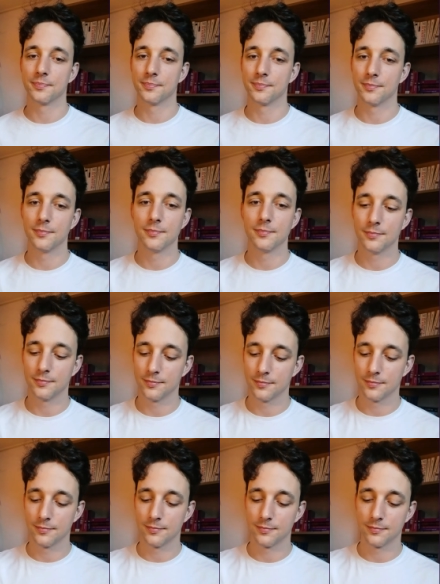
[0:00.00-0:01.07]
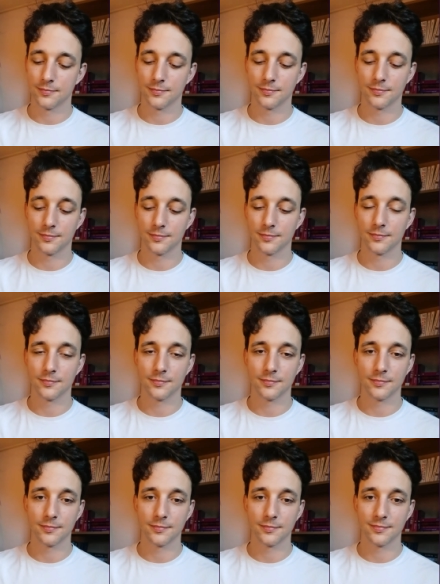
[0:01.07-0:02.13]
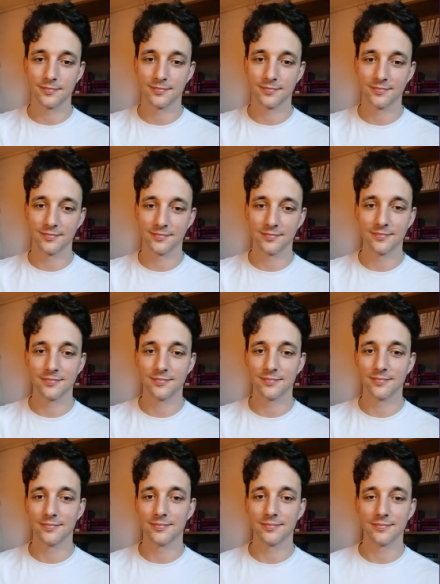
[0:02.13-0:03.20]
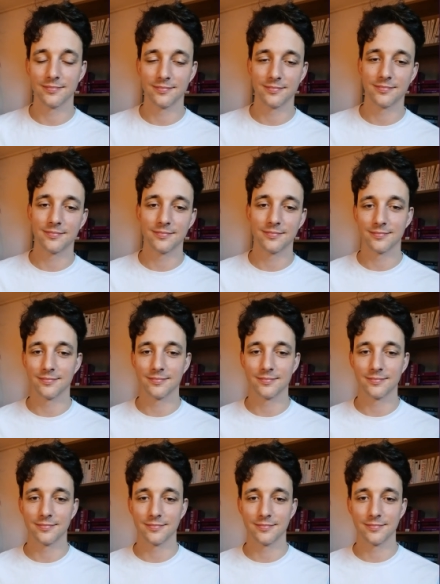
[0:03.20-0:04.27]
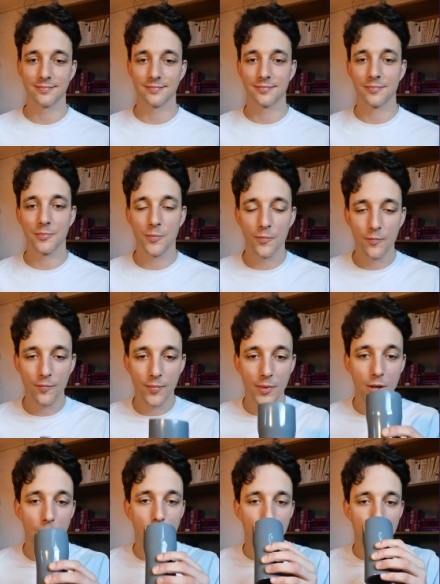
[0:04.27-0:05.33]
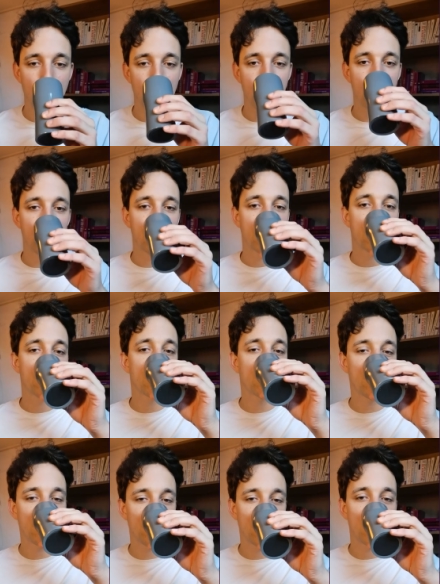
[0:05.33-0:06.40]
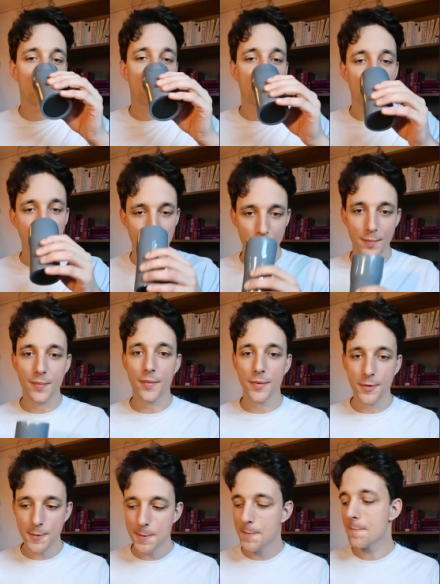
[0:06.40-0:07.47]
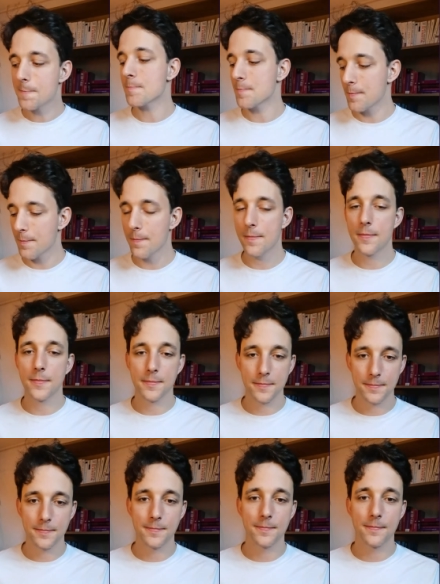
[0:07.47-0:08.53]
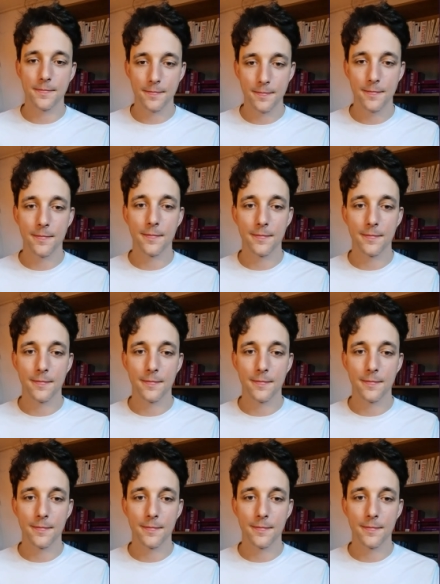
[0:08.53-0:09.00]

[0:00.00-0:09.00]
Yeah, they are so cute, and I think they are very kind and friendly because mm. when I didn't have a cat,